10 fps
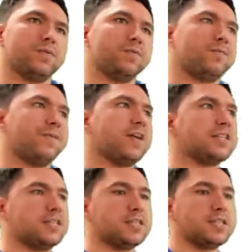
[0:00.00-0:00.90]

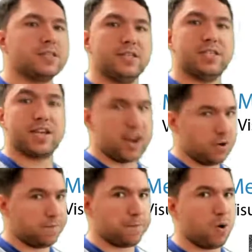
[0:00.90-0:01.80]
faces this kind
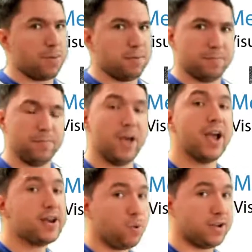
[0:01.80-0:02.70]
of problem.
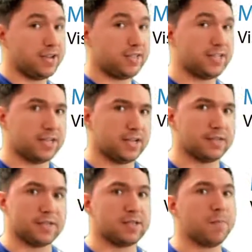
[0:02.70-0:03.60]
Anyway, as I said,
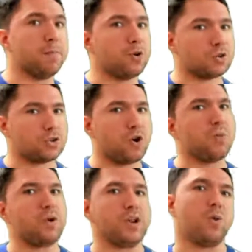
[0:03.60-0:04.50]
is the most
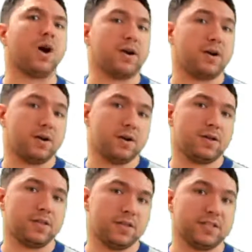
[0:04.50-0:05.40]
commonly one
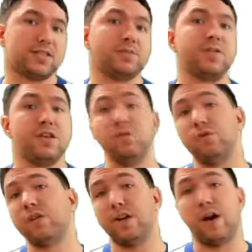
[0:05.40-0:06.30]
that is being
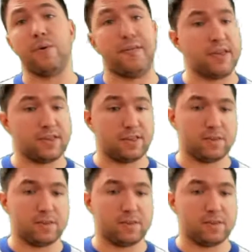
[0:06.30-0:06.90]
used nowadays.